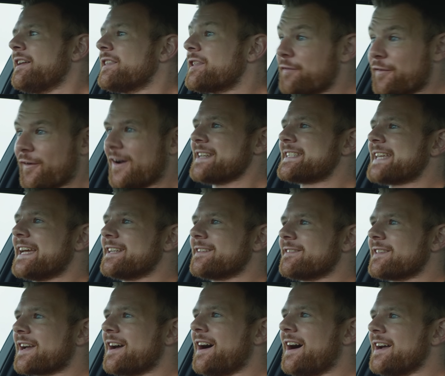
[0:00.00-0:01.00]
the front end
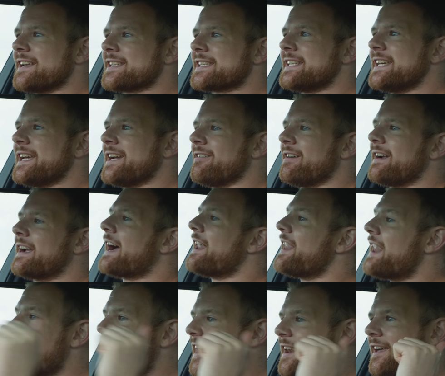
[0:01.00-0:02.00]
of the car steering
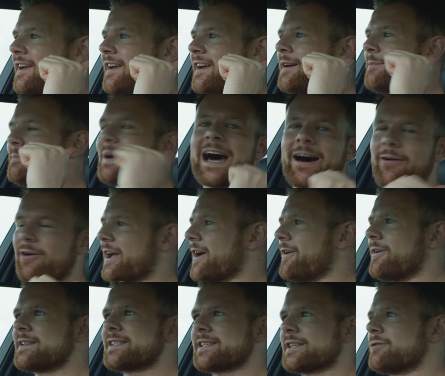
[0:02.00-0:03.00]
and then power
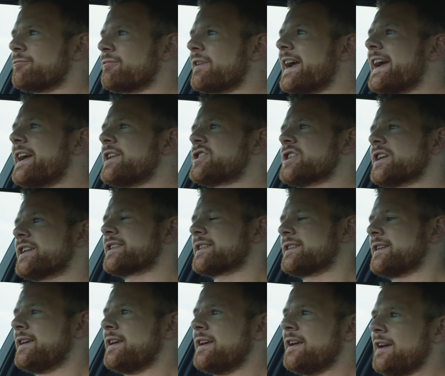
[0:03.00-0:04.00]
going to the rear
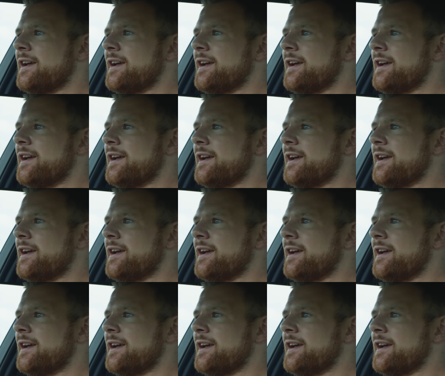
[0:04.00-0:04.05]
just